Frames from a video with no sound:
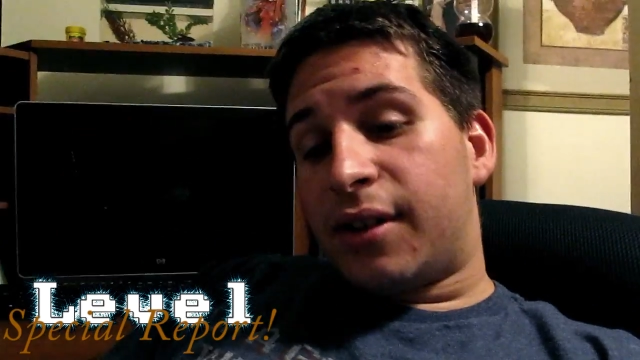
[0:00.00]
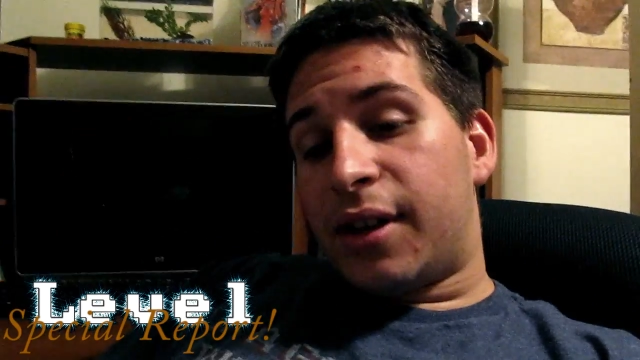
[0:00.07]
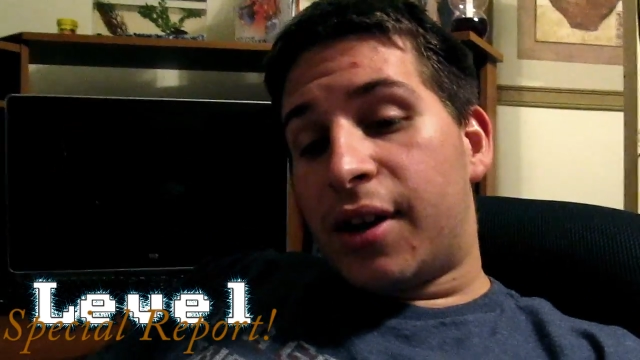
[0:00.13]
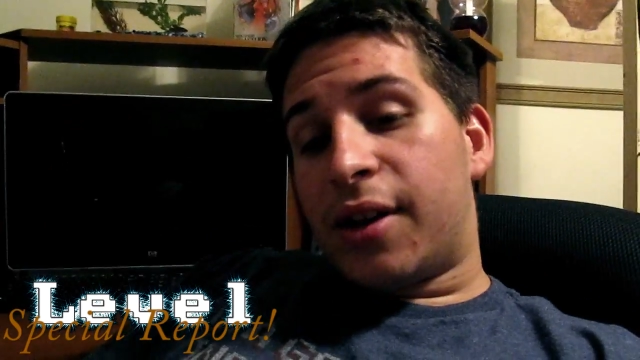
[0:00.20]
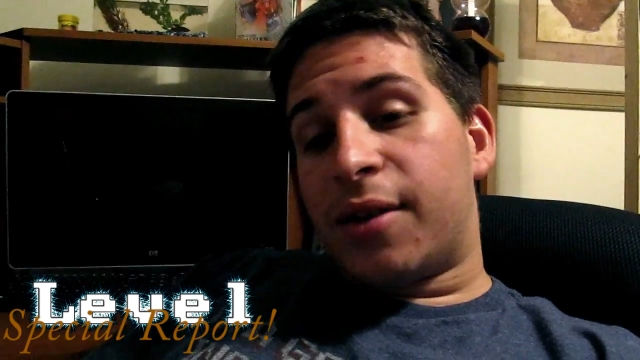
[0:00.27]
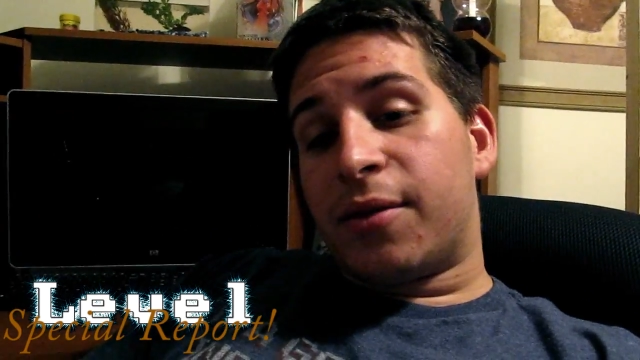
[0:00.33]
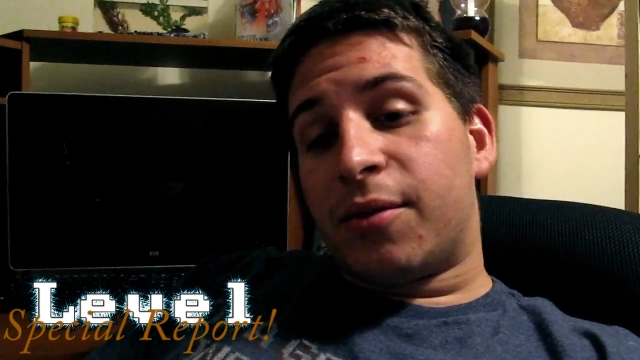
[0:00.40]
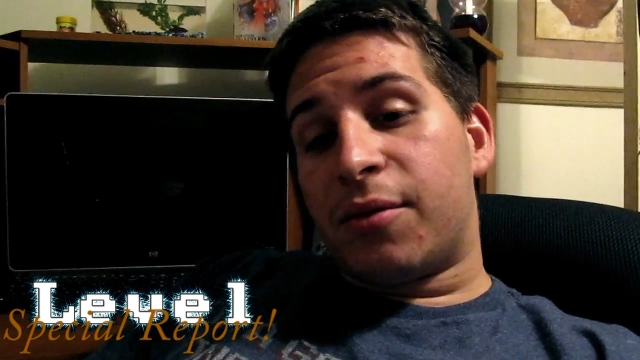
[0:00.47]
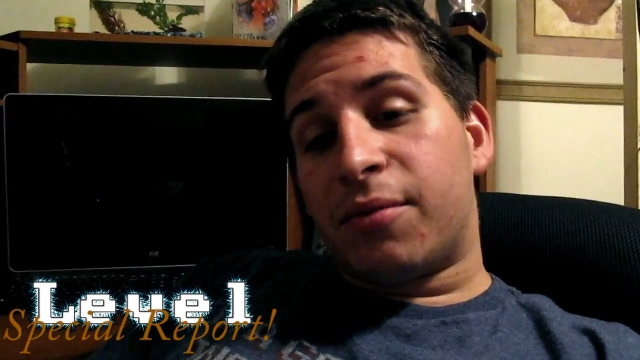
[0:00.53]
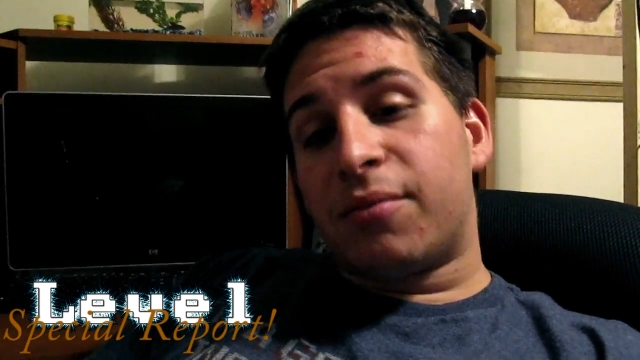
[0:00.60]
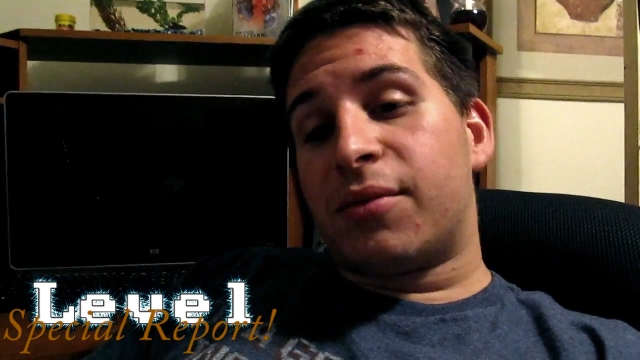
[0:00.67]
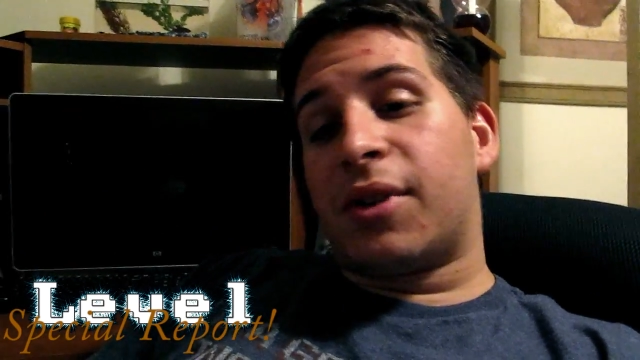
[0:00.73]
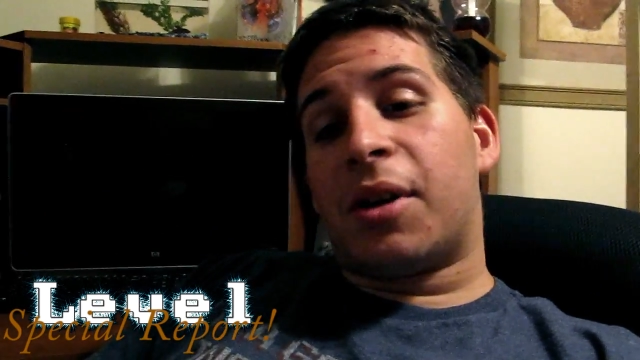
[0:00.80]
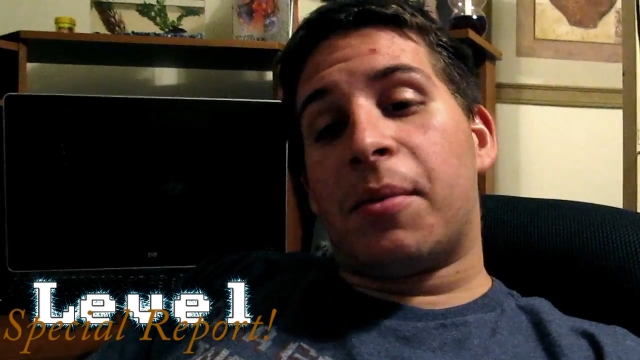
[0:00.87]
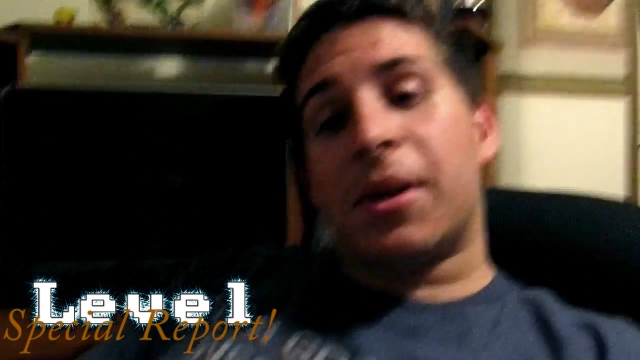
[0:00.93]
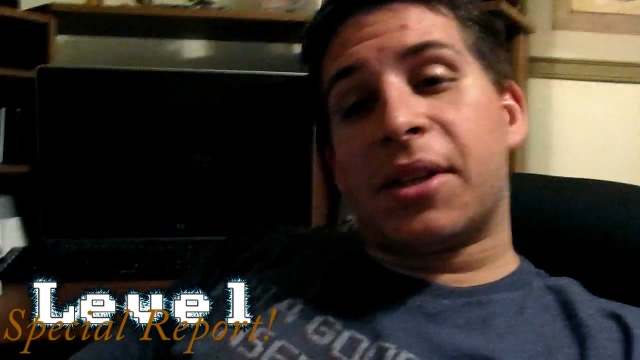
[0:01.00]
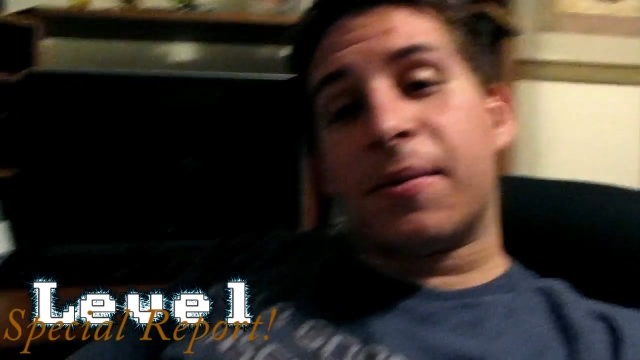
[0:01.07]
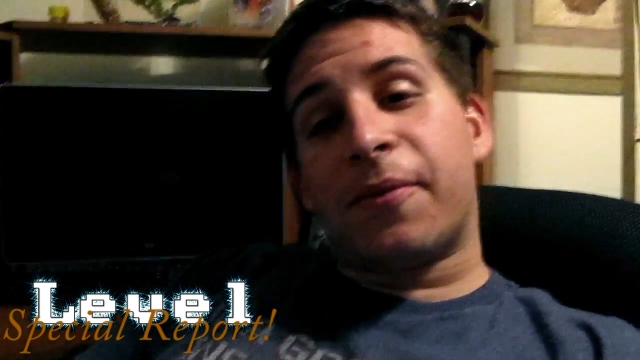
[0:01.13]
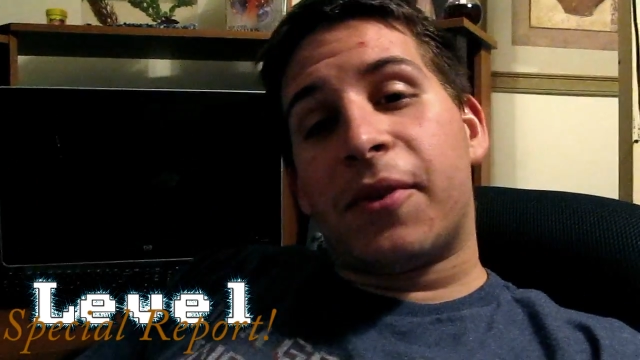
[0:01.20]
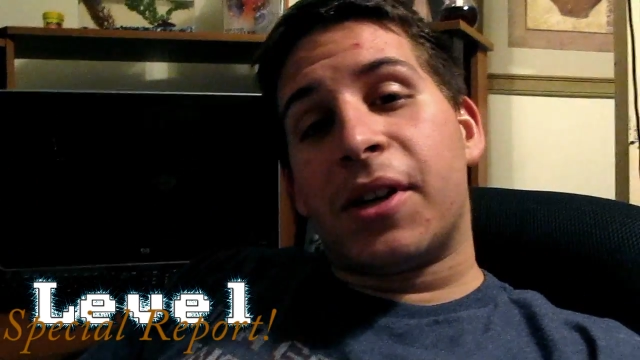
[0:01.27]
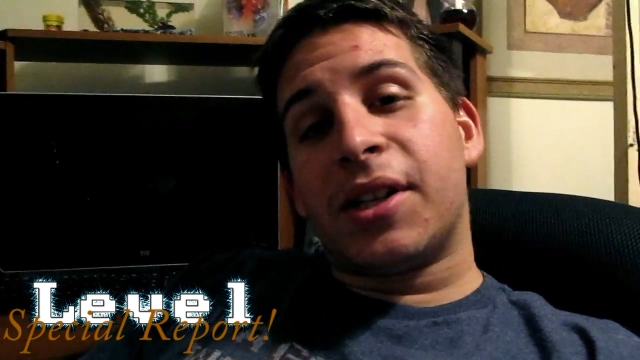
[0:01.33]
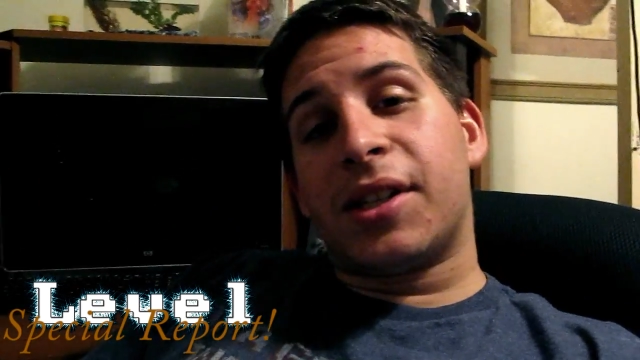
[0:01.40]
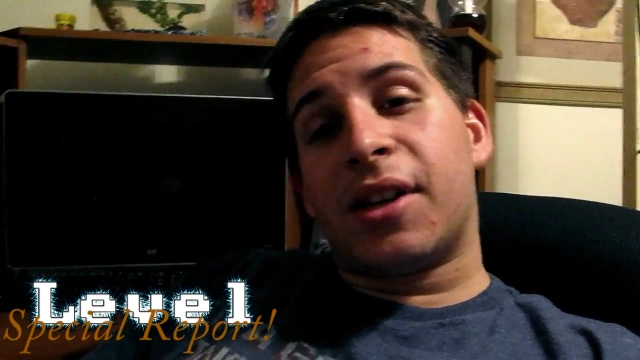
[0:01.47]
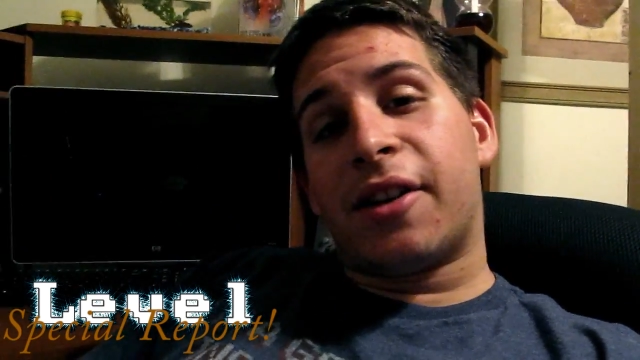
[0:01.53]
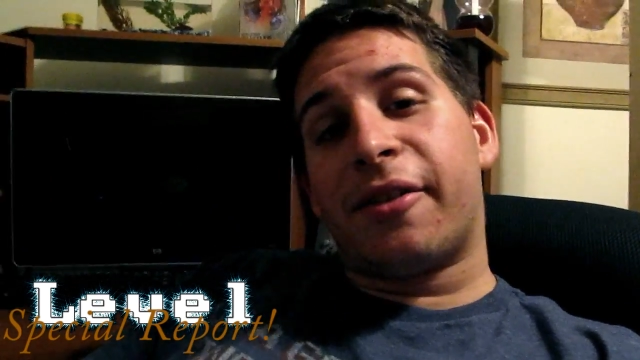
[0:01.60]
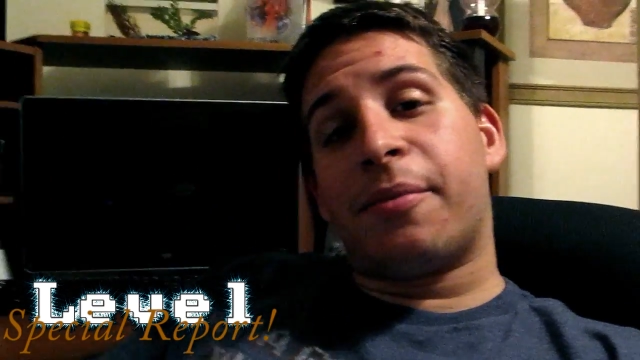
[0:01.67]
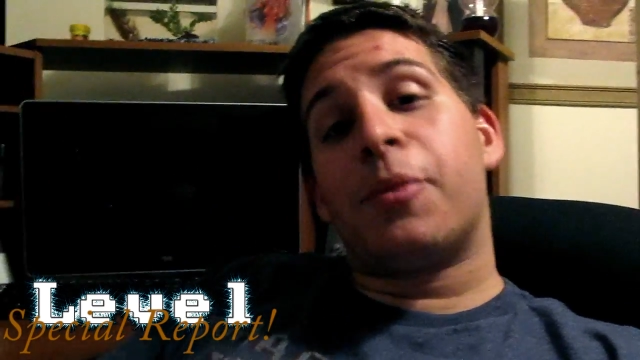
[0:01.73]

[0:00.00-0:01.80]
You know, we'll talk about some funny stuff.